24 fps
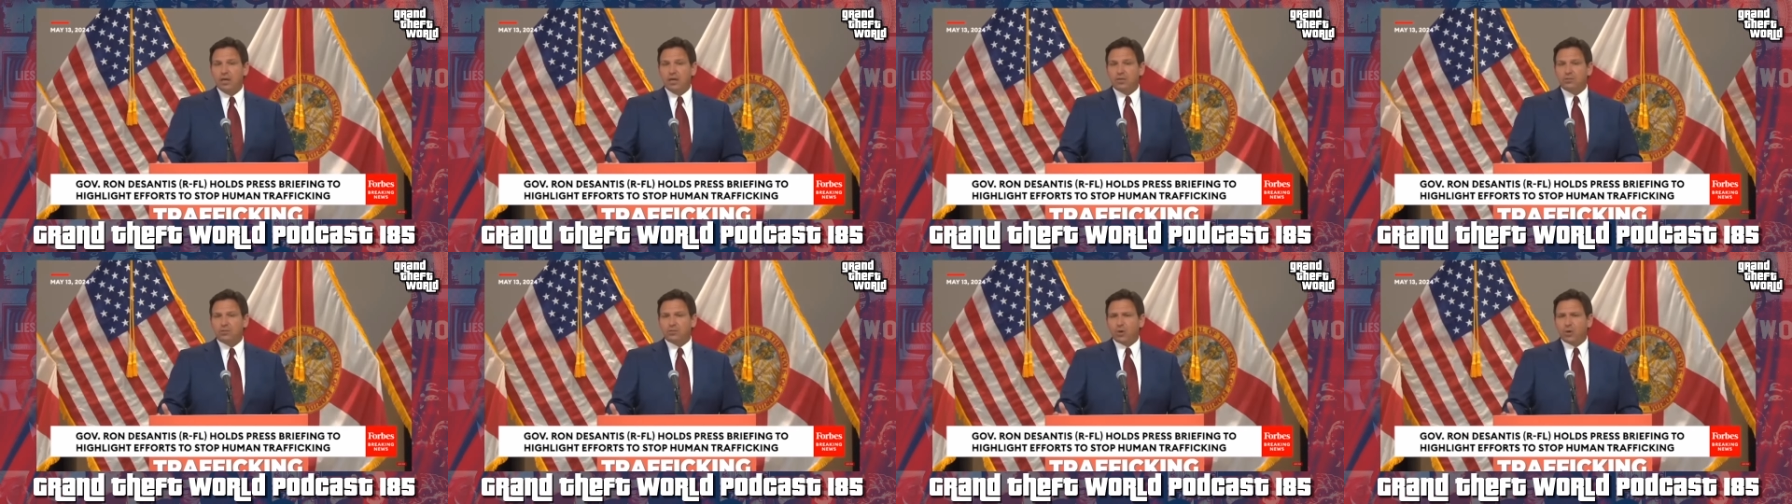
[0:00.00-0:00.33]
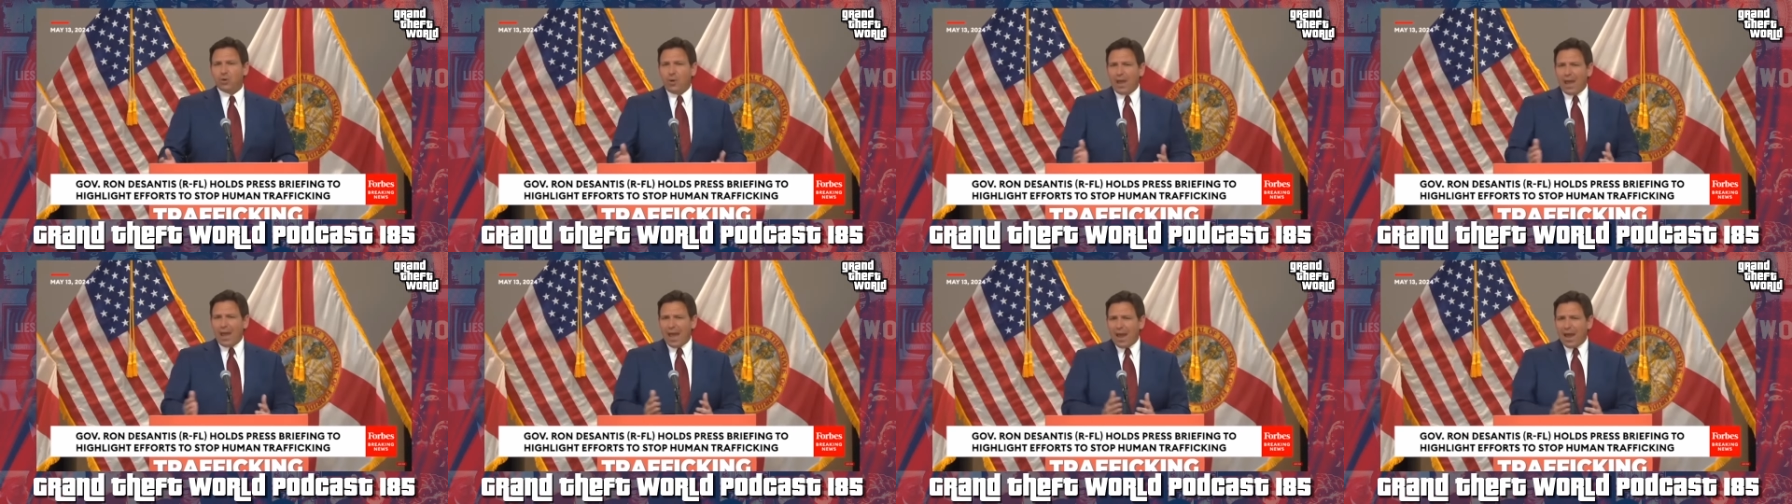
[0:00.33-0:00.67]

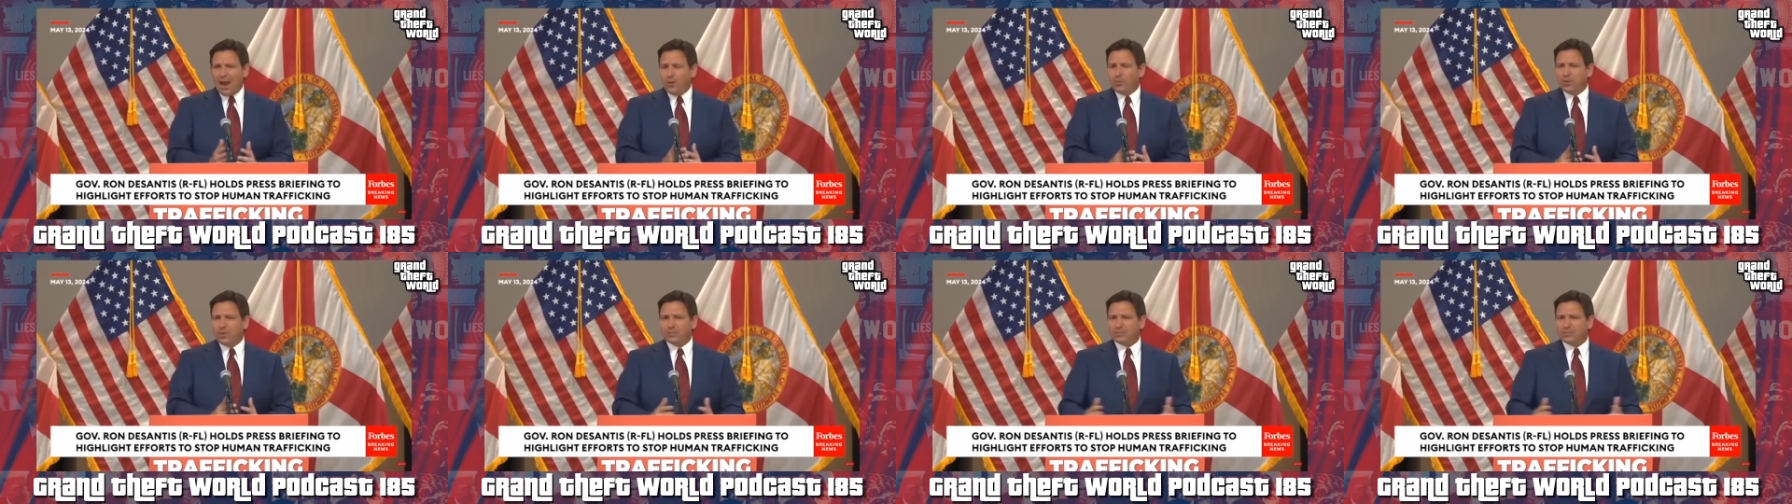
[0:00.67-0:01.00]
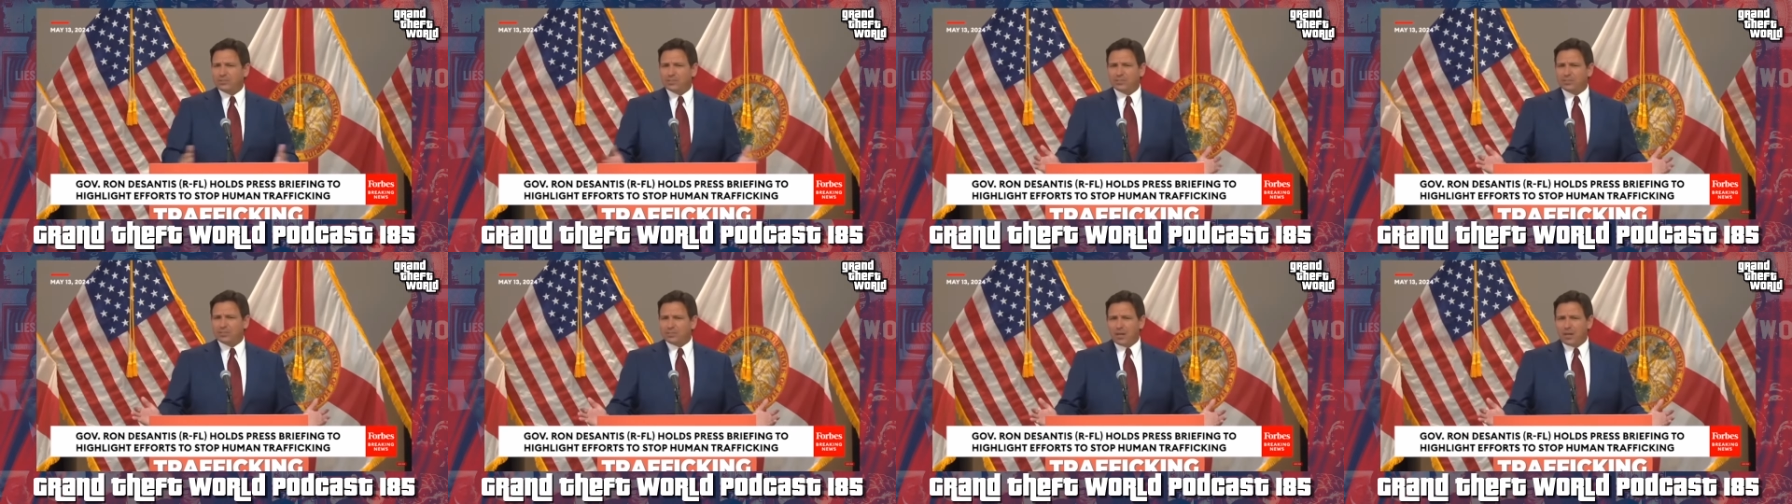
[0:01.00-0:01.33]
So how is
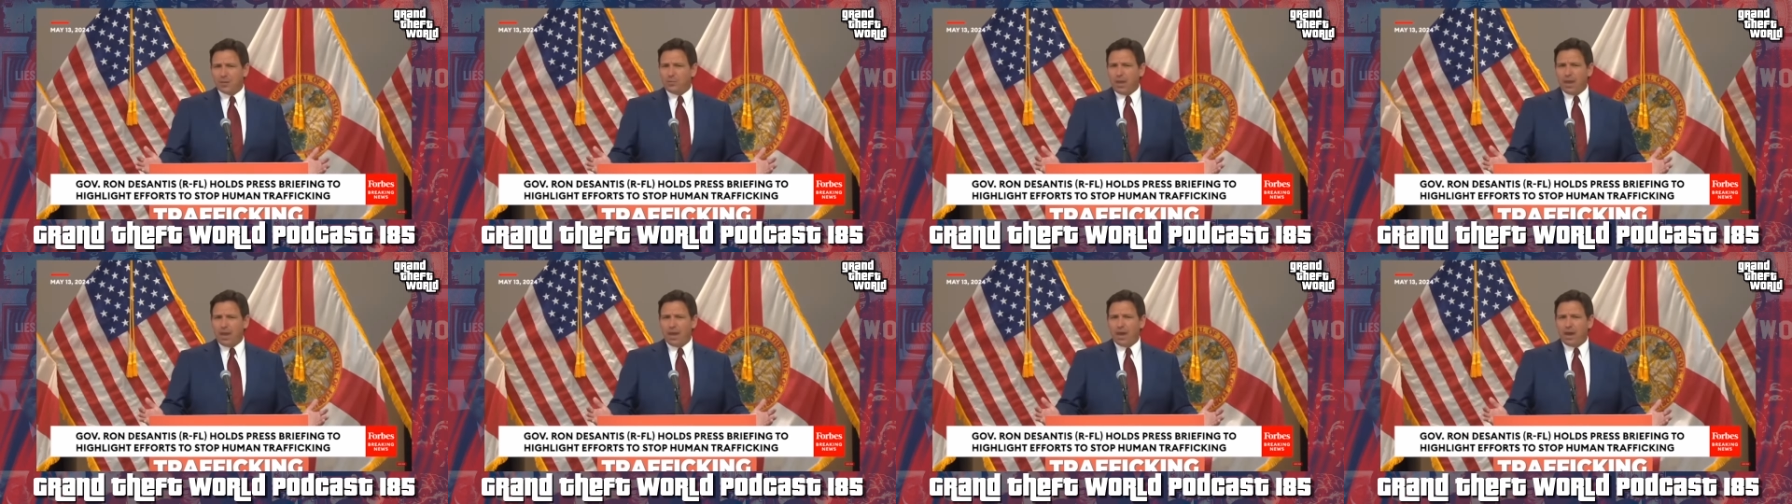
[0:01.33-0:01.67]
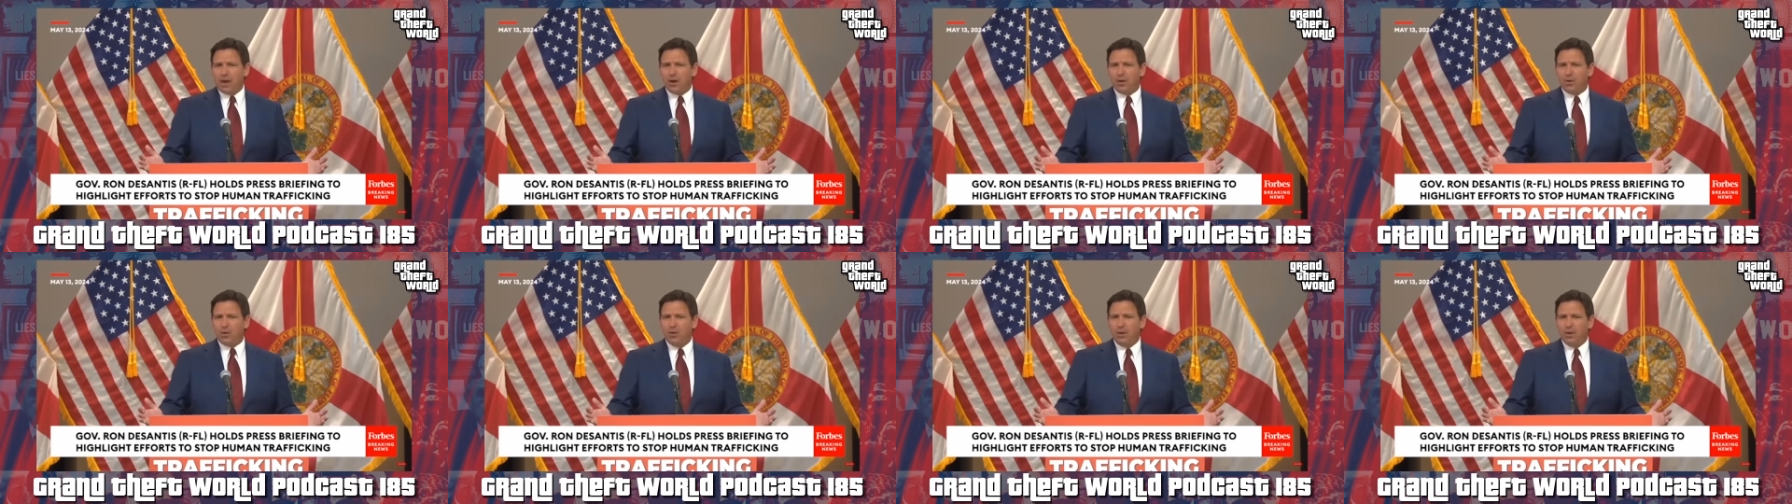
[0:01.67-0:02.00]
it
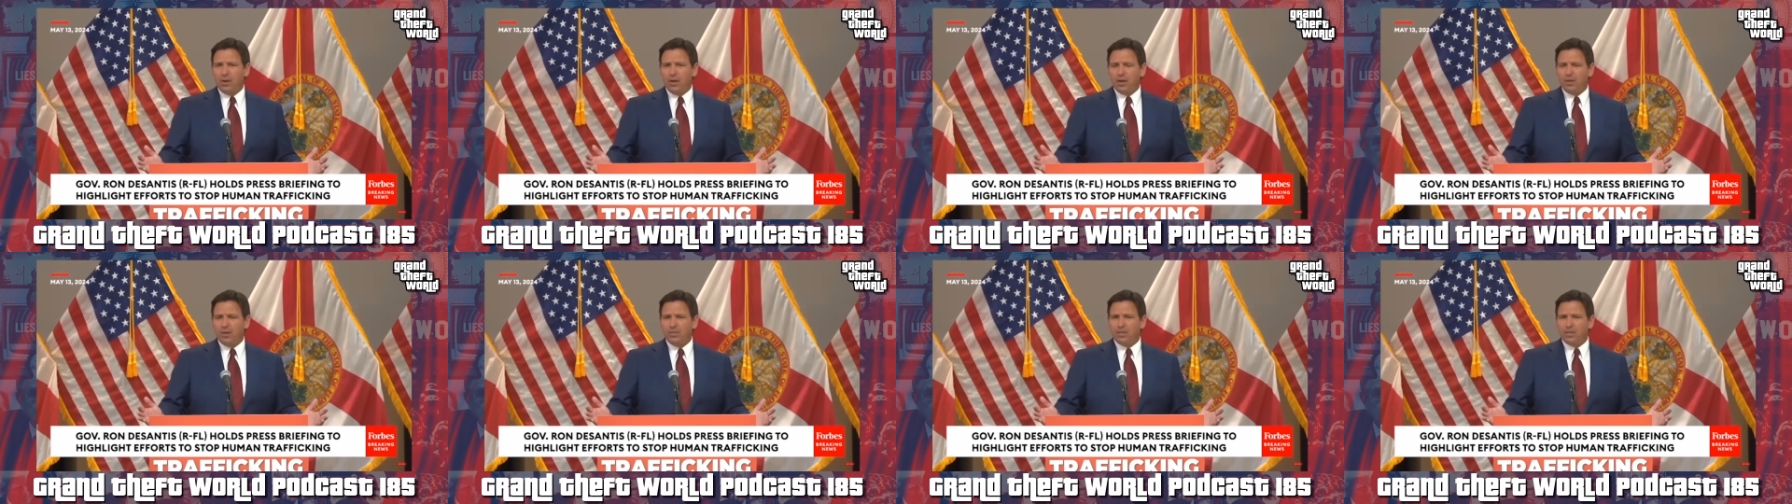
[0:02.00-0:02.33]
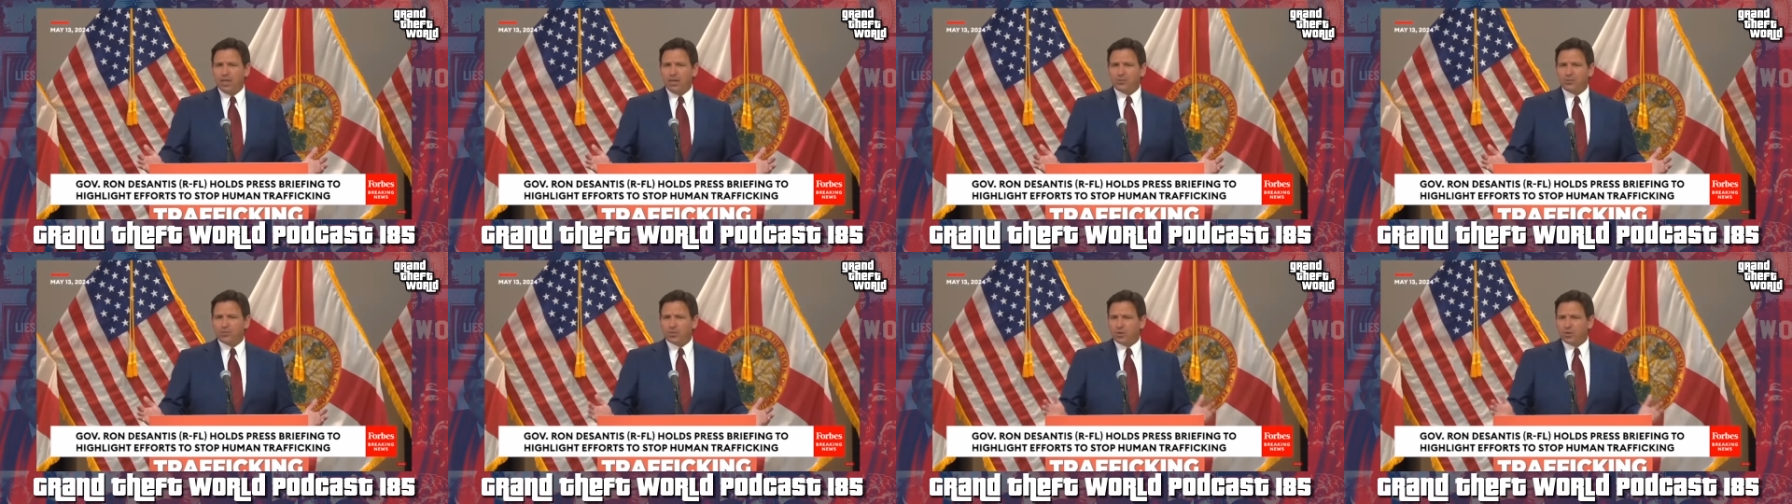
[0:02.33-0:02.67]
somehow
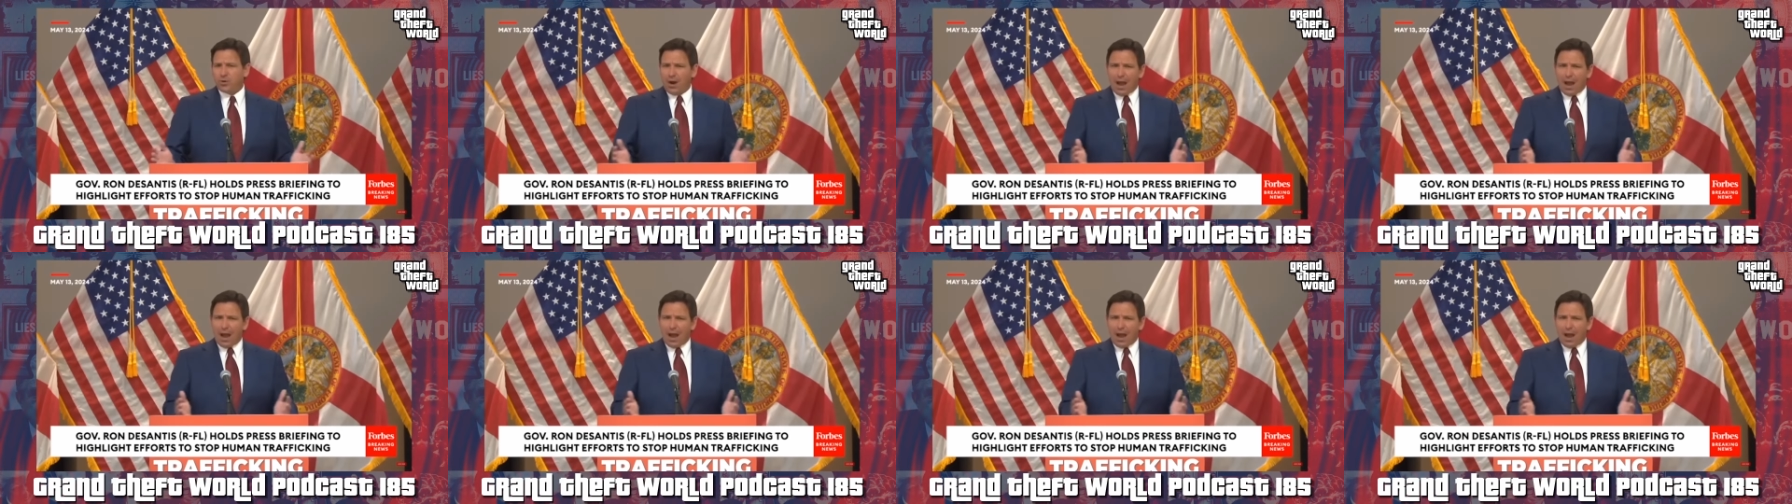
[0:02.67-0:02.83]
that you're